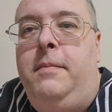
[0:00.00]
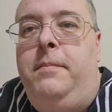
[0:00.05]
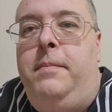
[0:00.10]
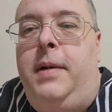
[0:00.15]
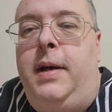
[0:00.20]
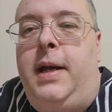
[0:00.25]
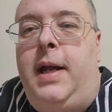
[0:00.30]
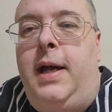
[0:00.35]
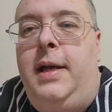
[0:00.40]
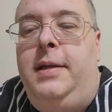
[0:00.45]

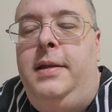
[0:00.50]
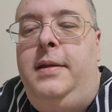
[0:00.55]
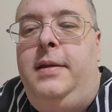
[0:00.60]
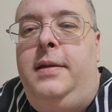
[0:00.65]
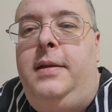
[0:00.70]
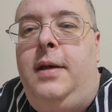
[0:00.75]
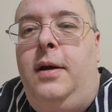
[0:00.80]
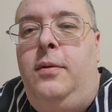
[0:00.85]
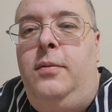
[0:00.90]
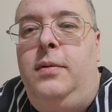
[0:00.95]
But I
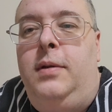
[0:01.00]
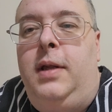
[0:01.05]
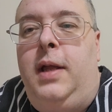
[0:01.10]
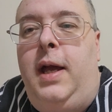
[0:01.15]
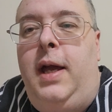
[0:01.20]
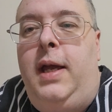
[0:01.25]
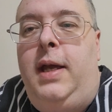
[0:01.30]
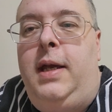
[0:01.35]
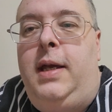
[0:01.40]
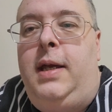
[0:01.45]
don't
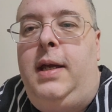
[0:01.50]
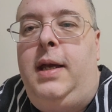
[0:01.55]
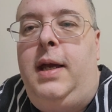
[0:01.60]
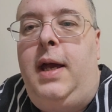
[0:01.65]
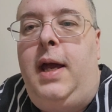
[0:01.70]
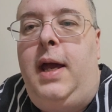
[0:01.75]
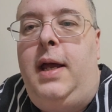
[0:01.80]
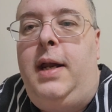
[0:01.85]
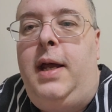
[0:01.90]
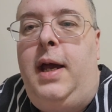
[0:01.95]
like,
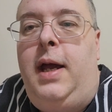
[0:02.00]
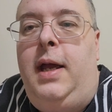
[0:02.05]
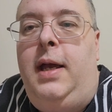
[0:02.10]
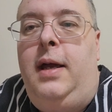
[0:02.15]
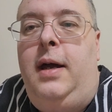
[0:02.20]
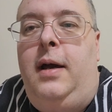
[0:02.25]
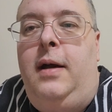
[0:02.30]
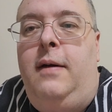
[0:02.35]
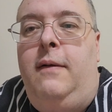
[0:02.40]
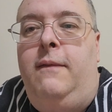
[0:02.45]
and
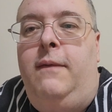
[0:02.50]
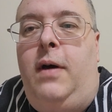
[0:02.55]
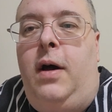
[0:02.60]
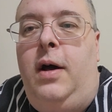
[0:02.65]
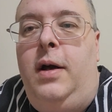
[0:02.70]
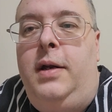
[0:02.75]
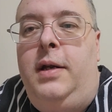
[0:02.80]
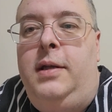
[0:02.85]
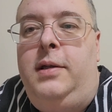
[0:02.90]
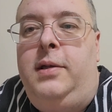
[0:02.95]
I have
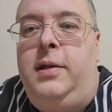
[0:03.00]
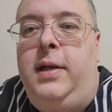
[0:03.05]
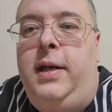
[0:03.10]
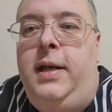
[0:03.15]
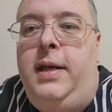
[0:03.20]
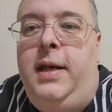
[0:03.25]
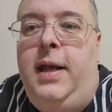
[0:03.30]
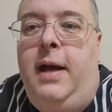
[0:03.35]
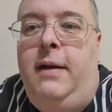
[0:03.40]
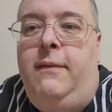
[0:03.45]
honestly
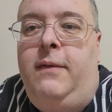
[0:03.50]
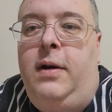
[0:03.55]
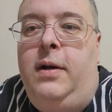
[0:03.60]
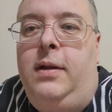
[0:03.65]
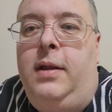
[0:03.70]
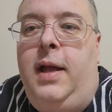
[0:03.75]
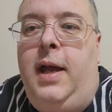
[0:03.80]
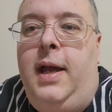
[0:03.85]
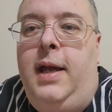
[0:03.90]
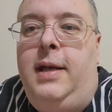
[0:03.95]
never
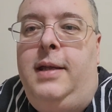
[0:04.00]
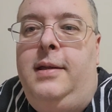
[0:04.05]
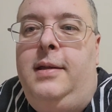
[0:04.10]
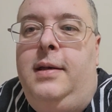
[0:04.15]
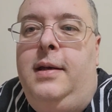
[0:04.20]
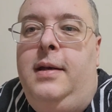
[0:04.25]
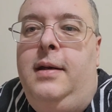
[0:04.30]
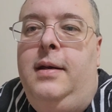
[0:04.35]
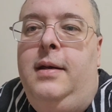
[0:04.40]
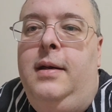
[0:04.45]

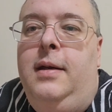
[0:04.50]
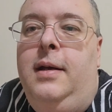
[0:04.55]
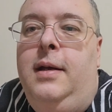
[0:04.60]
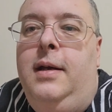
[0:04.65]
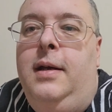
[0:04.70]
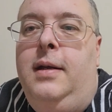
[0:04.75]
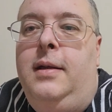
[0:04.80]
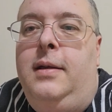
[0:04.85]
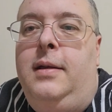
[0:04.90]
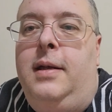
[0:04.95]
liked,
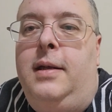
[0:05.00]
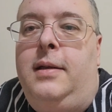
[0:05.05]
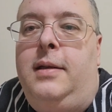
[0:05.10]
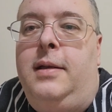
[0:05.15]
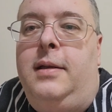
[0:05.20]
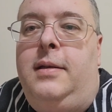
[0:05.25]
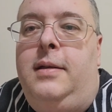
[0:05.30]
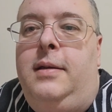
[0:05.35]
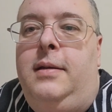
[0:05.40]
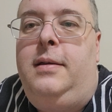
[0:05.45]
that
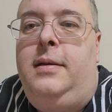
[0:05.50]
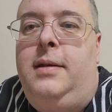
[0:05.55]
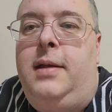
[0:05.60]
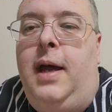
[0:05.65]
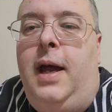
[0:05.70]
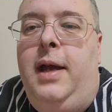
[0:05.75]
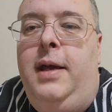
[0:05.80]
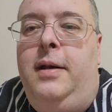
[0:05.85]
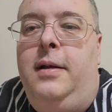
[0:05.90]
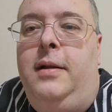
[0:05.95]
the
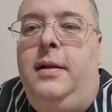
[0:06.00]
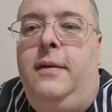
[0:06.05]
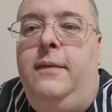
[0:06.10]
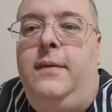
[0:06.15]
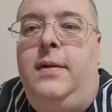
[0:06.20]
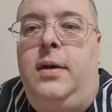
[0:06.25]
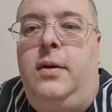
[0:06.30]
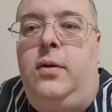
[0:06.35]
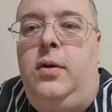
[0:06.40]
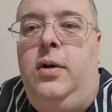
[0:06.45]
title of
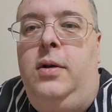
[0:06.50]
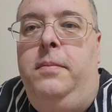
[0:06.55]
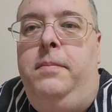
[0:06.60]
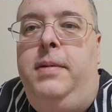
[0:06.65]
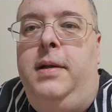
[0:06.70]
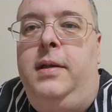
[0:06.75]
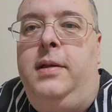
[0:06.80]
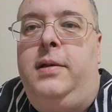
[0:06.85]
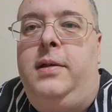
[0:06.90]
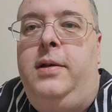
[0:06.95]
the group
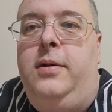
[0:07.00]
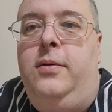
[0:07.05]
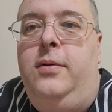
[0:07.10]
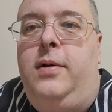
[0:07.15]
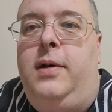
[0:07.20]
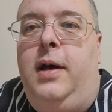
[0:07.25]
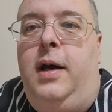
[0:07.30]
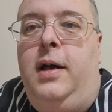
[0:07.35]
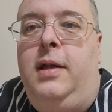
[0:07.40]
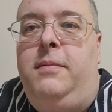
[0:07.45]
is Two
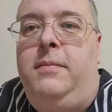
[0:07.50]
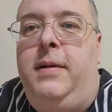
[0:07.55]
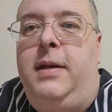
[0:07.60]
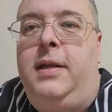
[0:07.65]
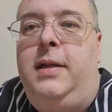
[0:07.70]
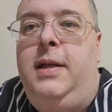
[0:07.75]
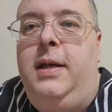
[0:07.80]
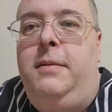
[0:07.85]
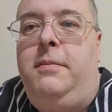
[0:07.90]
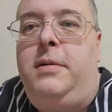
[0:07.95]

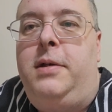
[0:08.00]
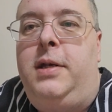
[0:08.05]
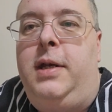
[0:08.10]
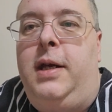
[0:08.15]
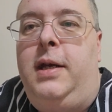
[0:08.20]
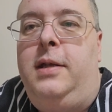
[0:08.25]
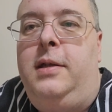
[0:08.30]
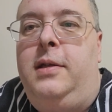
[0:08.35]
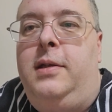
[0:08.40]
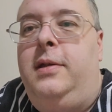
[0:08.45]
Cosmic
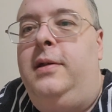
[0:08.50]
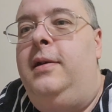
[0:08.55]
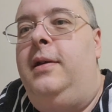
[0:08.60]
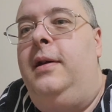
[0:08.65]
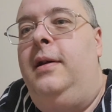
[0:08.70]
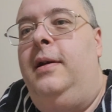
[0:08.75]
Dipshits.